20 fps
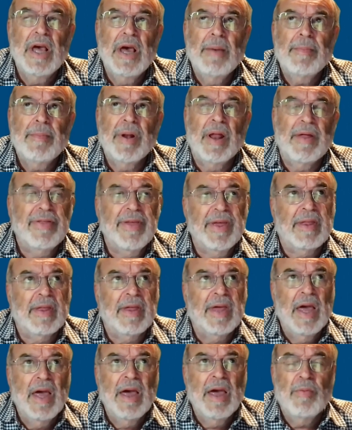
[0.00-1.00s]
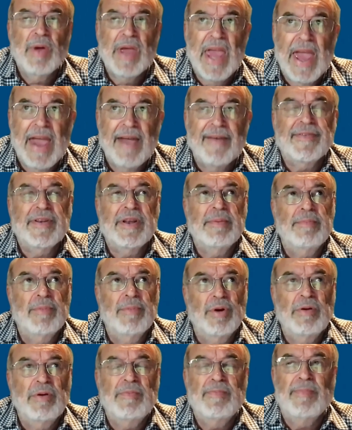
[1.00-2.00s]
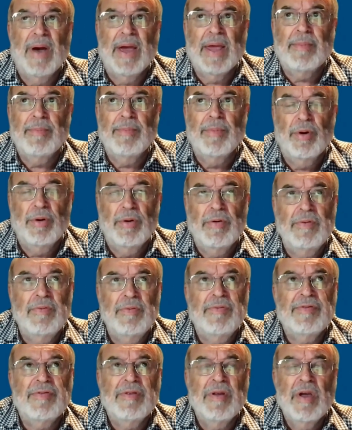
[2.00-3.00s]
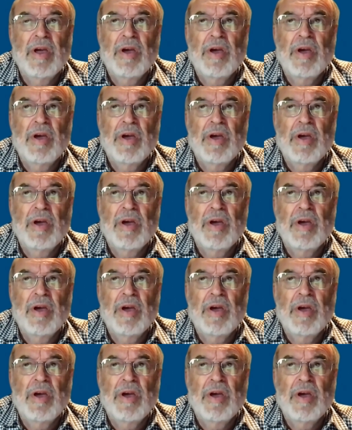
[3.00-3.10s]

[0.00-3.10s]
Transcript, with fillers: But I think we have to make moves.